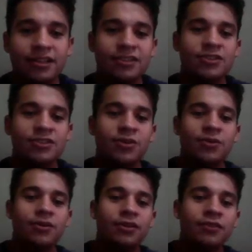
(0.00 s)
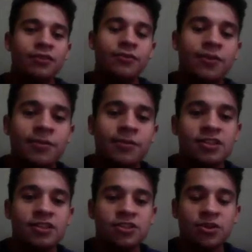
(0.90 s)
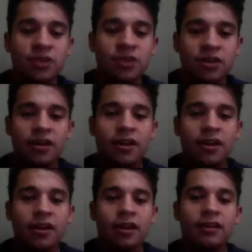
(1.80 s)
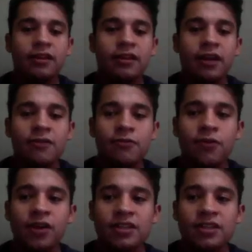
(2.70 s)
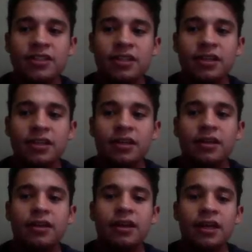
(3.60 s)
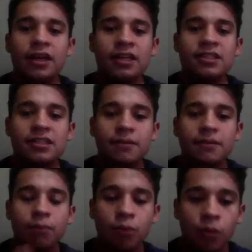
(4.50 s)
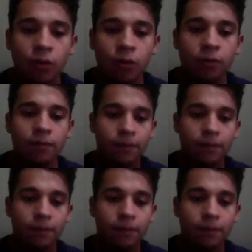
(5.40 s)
So the verb is took, and the noun phrase is pool.